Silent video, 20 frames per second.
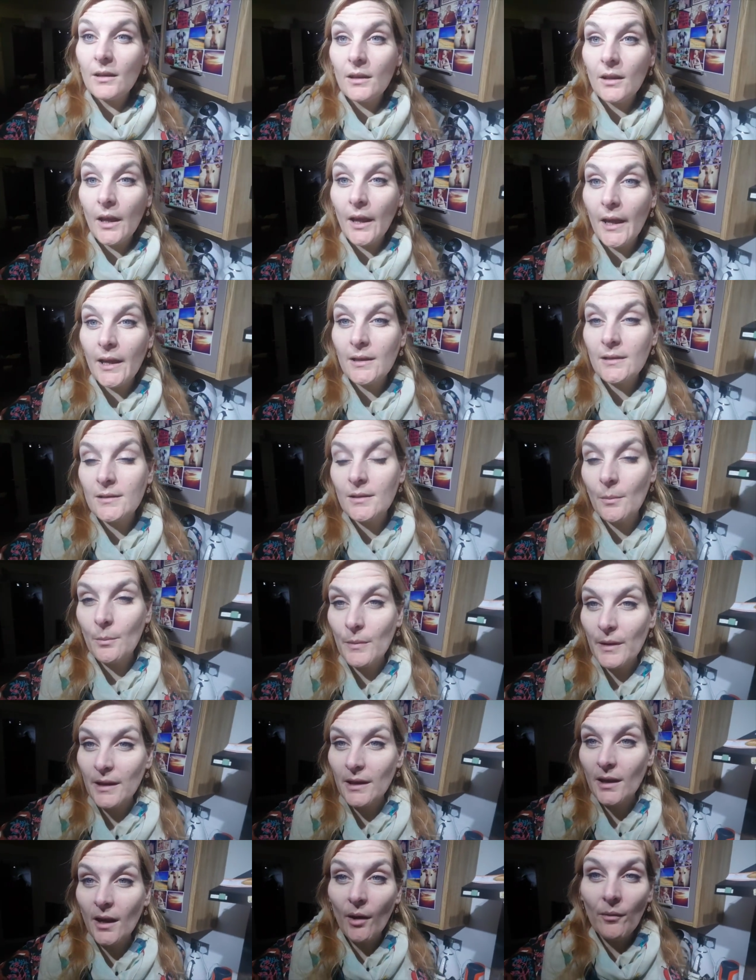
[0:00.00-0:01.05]
get
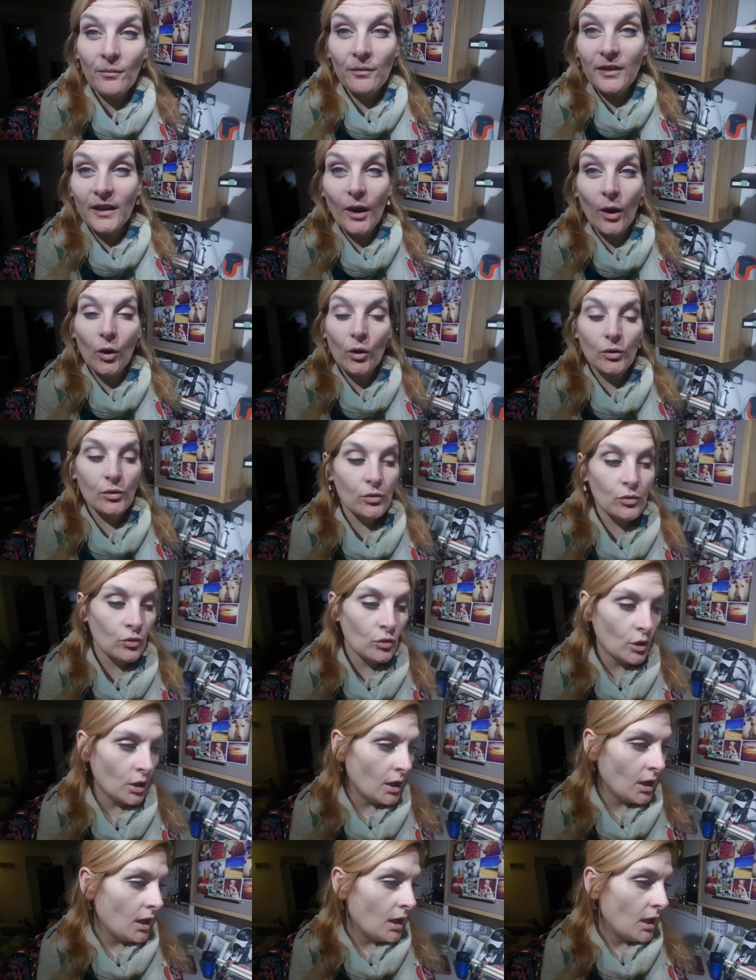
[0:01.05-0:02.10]
something comfy on,
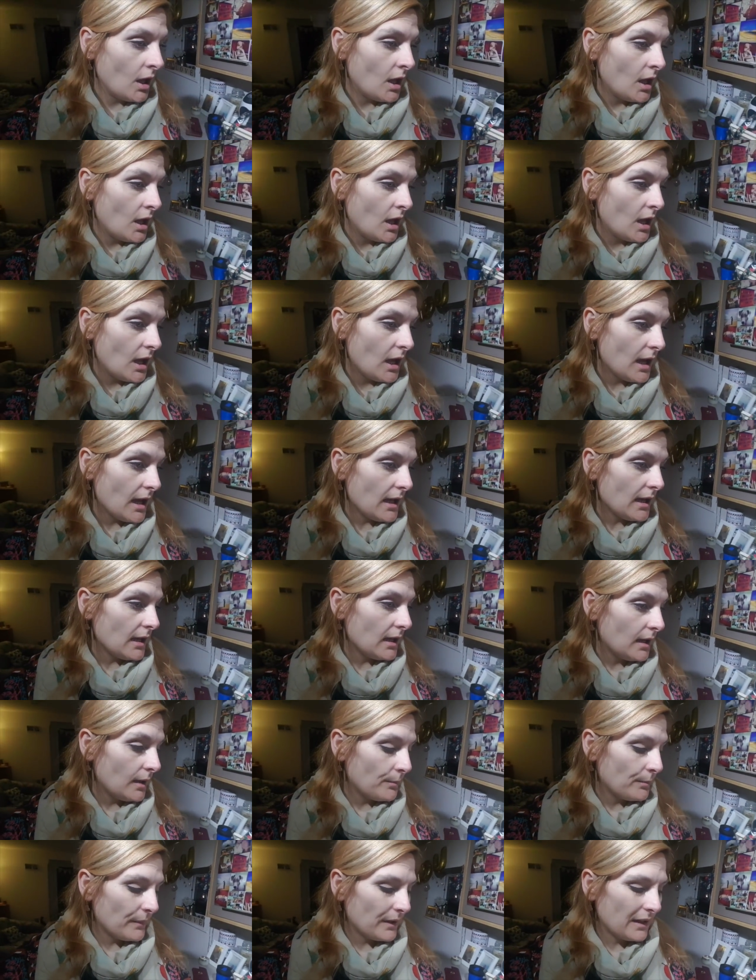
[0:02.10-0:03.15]
and